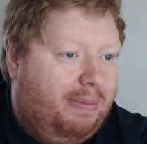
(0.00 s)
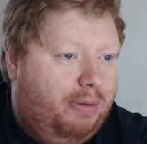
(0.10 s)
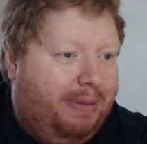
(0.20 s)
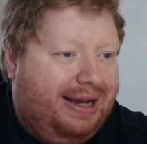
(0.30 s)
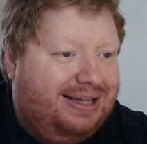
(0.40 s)
But
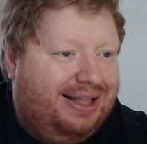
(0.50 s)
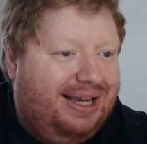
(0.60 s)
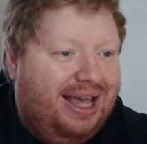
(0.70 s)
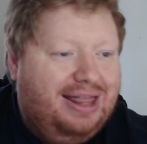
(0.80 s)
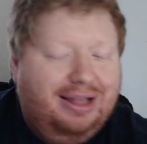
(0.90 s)
basically,
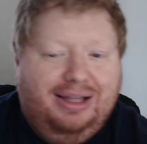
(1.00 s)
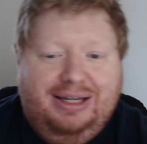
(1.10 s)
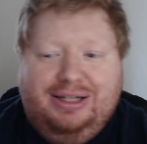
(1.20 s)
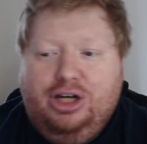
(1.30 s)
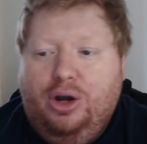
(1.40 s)
the
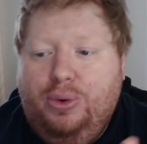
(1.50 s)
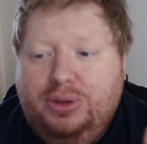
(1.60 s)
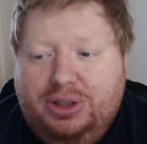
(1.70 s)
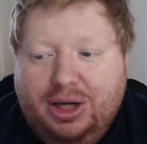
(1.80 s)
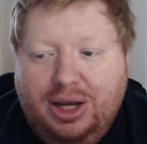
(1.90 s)
list
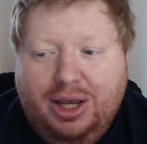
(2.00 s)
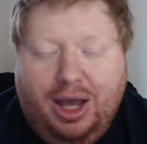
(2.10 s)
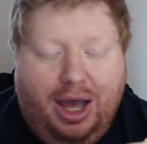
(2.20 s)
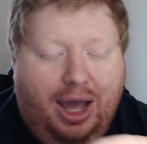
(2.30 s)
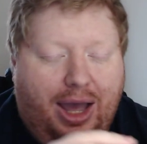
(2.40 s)
shows
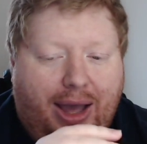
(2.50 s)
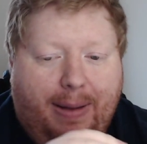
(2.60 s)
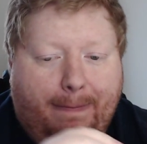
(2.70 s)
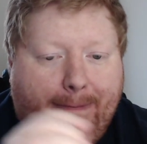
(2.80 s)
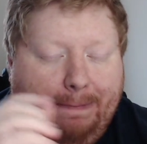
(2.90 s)

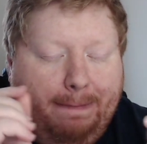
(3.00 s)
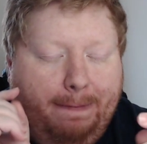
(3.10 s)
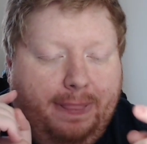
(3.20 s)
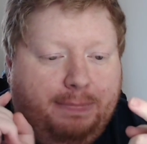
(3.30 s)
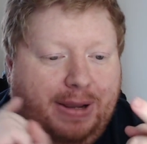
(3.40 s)

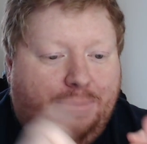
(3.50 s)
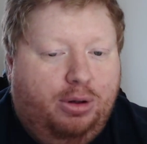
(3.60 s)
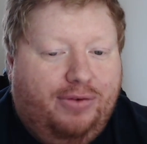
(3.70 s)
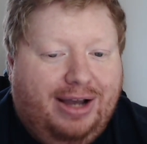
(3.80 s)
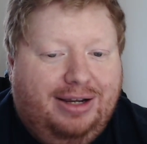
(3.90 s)
people who've
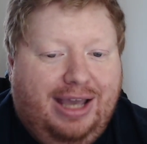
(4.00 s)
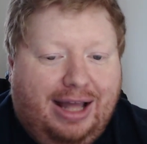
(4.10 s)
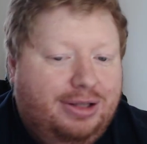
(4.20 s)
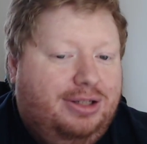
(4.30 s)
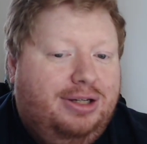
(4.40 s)
had a
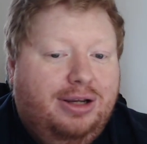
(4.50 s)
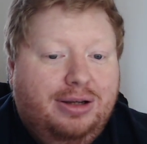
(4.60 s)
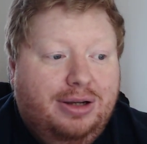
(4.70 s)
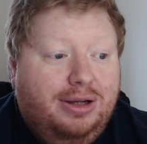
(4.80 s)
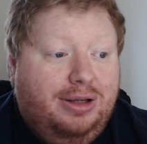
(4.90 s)
cancer,
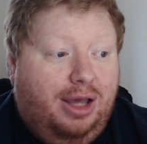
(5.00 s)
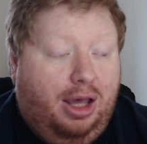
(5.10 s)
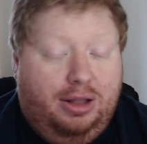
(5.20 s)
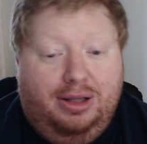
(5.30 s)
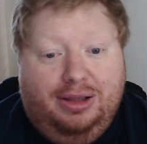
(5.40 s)

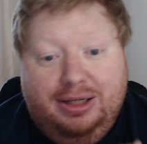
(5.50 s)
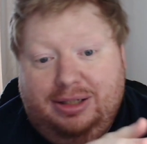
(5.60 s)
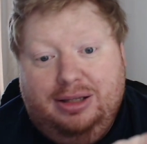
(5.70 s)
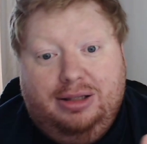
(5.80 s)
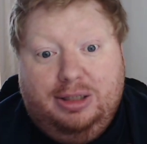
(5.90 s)
and it lists
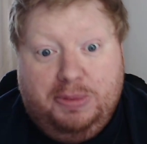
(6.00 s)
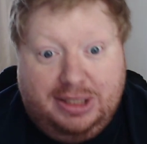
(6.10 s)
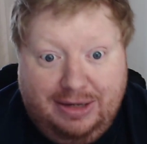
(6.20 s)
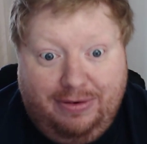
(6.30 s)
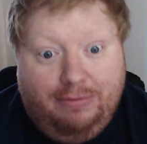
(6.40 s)
a
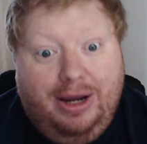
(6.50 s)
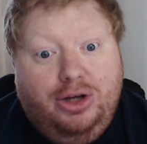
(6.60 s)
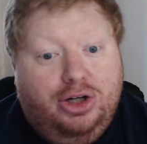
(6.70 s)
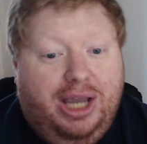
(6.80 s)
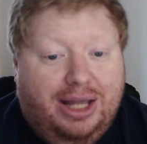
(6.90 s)
specific range
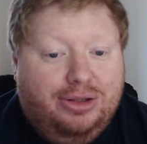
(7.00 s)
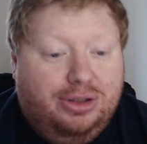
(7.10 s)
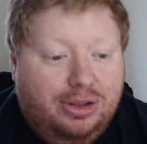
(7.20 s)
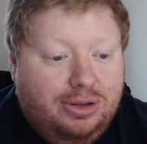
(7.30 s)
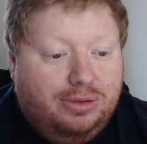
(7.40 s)
of
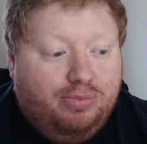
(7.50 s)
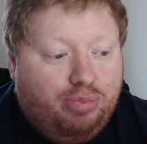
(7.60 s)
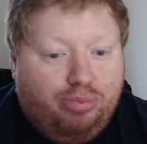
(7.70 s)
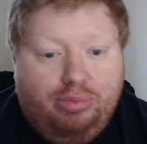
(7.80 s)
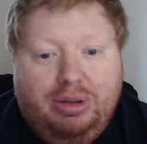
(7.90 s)
cancers.
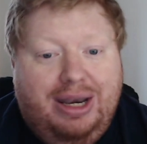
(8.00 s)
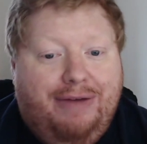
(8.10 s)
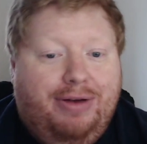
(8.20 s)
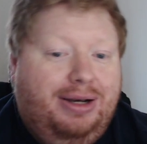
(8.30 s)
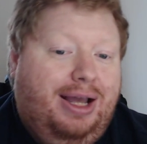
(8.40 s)
Never
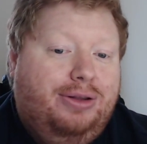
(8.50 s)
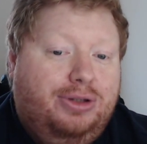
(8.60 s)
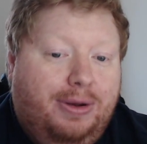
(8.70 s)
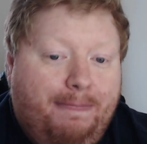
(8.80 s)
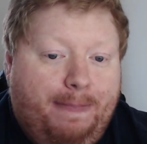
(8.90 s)
had
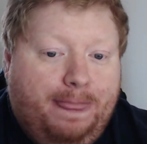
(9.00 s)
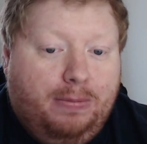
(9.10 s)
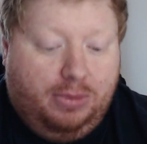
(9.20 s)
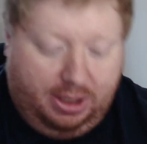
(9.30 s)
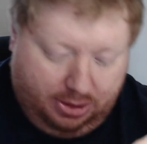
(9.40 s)
cancer.
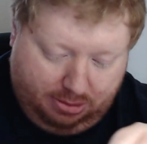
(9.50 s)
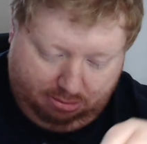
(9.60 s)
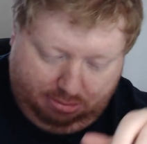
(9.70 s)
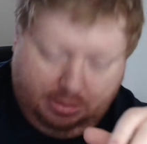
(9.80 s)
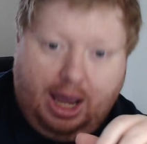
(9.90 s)
At least,
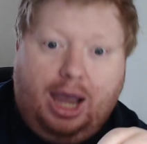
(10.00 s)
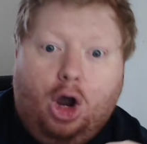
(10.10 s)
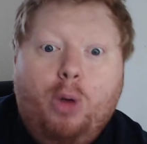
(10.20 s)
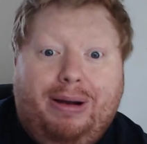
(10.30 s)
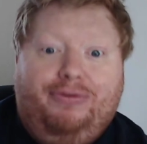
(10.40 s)
I
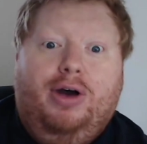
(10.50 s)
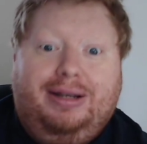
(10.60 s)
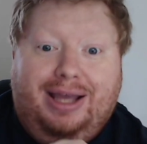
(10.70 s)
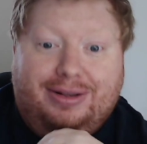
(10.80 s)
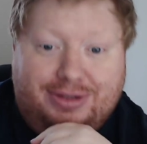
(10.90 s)
hope I've not had
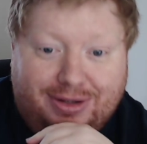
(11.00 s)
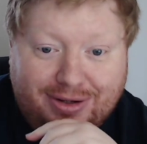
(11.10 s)
cancer.